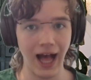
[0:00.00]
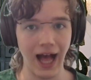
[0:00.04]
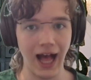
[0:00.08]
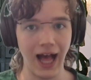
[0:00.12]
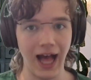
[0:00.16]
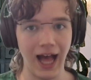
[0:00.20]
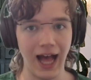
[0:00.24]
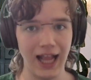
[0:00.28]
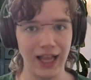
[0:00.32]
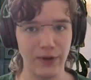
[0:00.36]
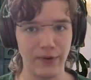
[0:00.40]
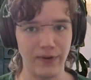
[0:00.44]

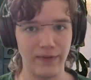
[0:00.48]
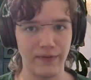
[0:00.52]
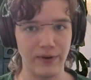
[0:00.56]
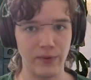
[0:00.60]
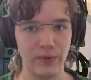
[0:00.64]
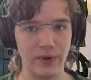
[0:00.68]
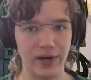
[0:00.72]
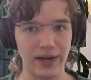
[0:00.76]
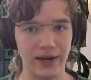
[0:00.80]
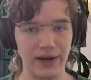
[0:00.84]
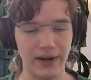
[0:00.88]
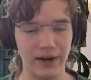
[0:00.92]
Hello
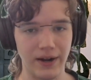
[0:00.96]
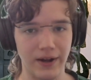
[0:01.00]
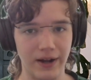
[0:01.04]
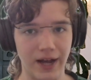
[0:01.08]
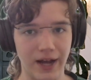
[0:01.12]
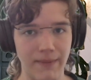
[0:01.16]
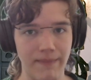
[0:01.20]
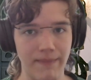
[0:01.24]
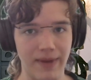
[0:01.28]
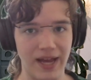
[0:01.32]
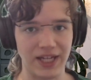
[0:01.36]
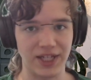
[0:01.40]
everyone,
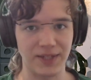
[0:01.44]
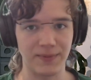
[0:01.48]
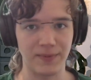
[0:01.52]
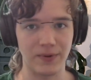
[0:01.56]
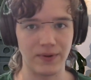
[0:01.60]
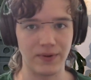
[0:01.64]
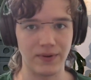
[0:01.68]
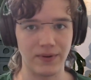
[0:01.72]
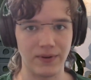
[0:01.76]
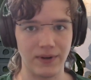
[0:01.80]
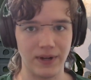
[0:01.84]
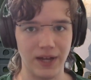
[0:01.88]
I'm
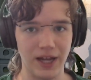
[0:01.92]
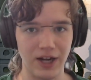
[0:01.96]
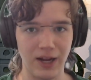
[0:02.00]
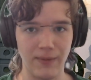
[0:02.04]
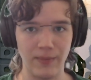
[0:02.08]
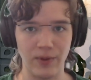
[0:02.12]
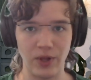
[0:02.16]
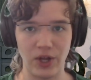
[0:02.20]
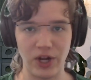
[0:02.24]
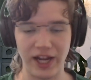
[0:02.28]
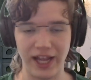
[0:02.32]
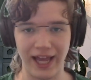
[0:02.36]
MacSpawn, and
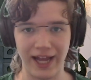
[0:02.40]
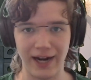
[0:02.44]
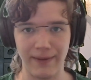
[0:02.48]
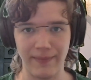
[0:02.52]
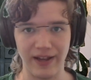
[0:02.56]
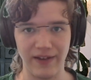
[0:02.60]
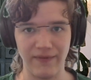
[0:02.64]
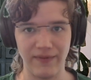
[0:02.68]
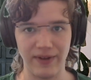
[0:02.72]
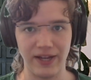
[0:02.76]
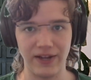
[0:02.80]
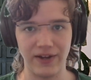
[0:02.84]
I'm learning how to
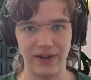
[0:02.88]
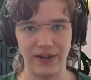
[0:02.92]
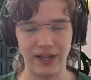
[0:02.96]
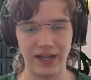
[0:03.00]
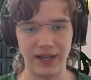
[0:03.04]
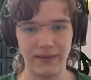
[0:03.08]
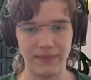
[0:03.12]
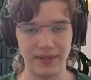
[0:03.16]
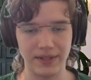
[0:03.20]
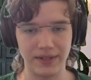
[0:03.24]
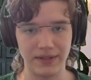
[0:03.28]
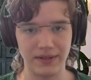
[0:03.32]
make video
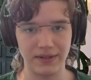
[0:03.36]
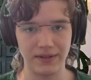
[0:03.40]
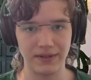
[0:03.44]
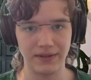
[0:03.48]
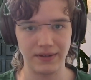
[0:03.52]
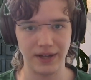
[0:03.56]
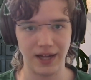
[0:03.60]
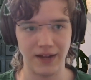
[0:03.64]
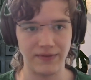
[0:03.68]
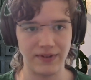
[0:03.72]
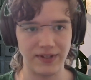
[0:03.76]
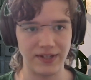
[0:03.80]
games.
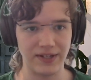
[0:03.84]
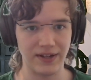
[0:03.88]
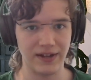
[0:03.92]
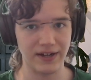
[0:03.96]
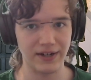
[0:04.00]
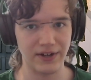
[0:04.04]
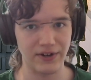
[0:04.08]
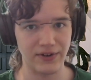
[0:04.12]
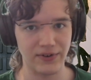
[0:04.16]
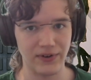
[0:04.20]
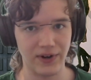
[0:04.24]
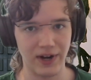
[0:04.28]
I've decided
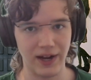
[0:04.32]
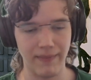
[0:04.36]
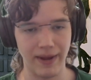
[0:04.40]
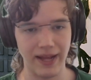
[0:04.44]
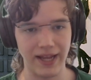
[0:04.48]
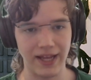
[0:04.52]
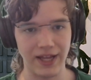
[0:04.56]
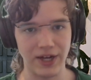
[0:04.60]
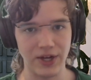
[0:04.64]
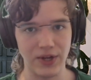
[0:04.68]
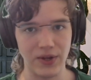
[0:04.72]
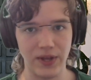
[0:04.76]
to try and
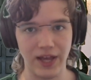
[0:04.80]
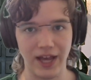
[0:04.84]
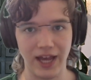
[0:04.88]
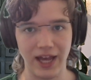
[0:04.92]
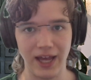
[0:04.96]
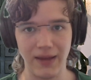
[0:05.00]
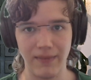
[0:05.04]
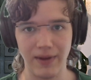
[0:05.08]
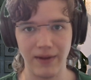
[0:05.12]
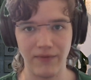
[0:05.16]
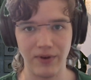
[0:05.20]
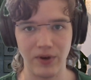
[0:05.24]
make a new
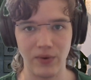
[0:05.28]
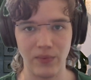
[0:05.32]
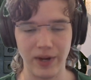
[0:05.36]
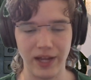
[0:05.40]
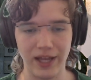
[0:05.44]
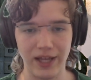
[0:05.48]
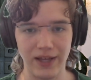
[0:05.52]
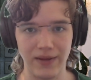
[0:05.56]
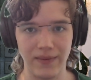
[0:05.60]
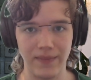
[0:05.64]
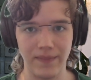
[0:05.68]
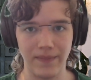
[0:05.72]
game every
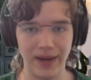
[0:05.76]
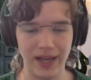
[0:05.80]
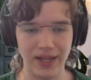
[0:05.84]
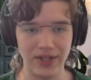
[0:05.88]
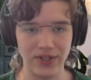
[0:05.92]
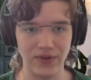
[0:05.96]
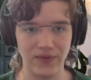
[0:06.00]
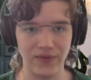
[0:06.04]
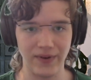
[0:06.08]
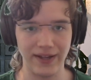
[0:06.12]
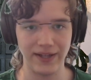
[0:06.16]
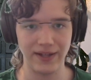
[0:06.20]
week
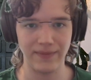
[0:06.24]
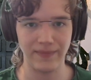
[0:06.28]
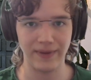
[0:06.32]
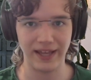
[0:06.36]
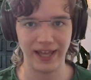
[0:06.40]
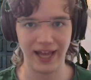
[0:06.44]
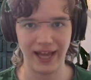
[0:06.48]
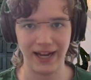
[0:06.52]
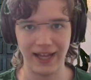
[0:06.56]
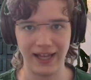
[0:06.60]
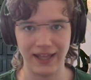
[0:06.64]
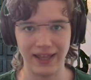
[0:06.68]
based around a
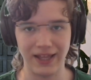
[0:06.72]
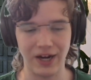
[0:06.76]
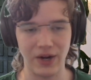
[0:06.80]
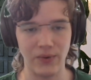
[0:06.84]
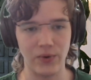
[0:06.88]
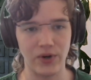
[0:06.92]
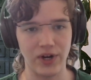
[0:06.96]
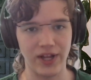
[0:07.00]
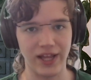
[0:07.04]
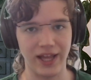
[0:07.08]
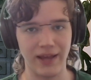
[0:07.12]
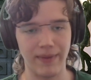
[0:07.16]
mechanic that I
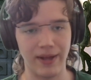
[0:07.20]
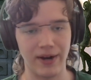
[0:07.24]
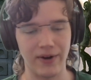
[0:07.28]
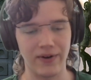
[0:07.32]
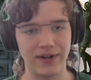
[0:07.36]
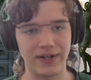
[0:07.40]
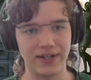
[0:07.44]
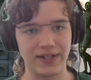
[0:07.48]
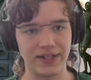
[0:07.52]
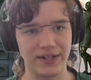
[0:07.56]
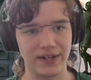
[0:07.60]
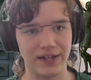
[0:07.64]
want to get better
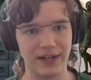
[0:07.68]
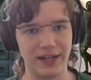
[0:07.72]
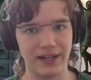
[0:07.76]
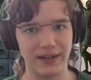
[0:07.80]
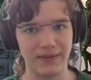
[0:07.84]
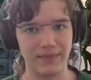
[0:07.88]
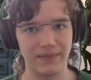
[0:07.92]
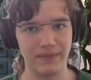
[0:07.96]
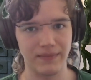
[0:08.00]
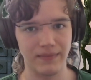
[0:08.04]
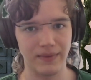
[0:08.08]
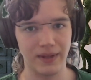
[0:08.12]
at designing.
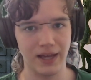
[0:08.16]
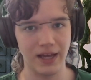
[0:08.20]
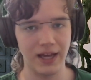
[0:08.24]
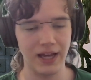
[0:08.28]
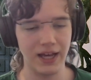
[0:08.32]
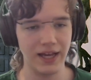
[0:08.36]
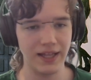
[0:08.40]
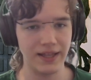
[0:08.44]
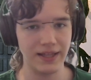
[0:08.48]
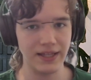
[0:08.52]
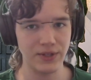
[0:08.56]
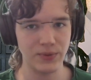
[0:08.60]

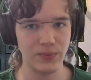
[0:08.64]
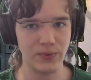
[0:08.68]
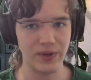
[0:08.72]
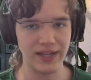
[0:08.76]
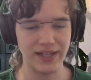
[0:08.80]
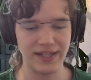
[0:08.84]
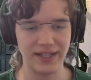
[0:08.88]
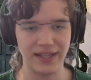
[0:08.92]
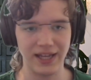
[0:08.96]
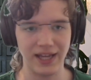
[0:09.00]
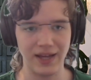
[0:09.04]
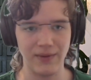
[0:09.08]
This
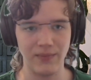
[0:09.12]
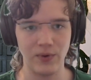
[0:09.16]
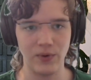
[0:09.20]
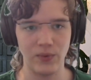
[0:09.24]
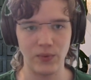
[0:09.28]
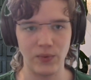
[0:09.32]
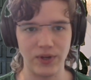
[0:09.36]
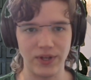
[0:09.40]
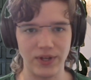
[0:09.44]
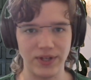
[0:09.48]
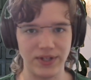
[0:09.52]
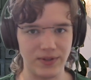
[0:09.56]
week's theme
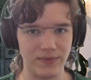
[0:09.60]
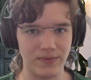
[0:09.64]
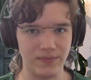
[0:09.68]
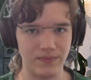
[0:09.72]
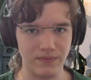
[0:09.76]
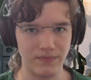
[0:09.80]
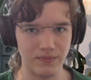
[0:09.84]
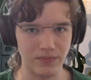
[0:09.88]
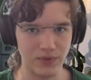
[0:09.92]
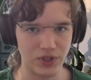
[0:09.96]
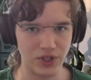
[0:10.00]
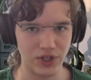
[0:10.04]
was
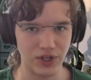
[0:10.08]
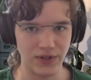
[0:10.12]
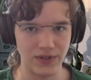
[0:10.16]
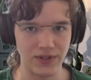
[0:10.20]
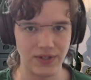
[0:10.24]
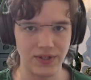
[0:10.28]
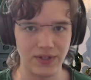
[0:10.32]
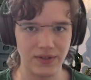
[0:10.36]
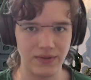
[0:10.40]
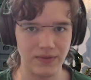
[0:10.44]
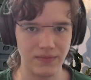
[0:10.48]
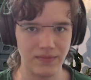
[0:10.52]

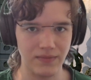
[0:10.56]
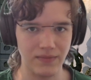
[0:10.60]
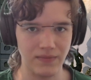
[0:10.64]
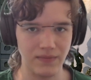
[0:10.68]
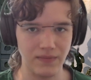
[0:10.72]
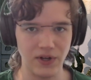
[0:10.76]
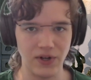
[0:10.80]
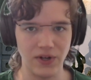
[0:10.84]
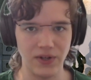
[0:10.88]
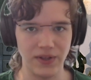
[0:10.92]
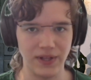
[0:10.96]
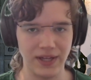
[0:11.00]
juice.
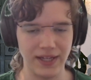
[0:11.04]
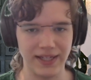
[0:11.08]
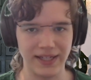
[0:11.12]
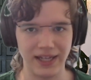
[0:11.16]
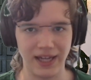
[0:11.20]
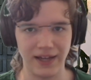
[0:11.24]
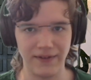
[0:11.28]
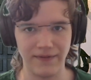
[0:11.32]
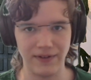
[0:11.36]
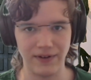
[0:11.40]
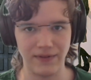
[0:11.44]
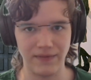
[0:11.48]
You know, that
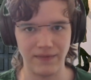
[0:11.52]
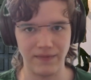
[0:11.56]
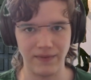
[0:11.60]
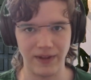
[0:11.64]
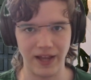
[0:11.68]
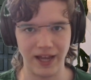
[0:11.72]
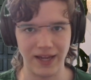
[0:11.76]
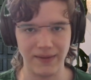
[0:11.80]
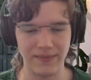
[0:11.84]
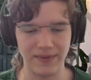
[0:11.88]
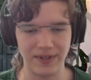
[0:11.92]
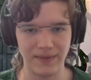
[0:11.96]
stuff in
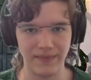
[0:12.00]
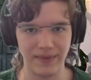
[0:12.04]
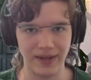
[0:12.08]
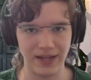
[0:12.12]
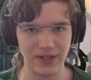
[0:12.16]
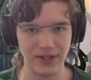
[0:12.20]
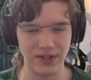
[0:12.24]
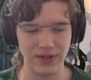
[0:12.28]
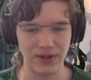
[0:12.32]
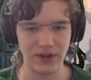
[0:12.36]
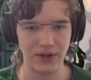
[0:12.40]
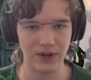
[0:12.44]
games that
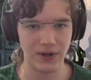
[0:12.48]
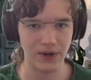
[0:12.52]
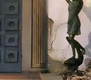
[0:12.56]
makes you go,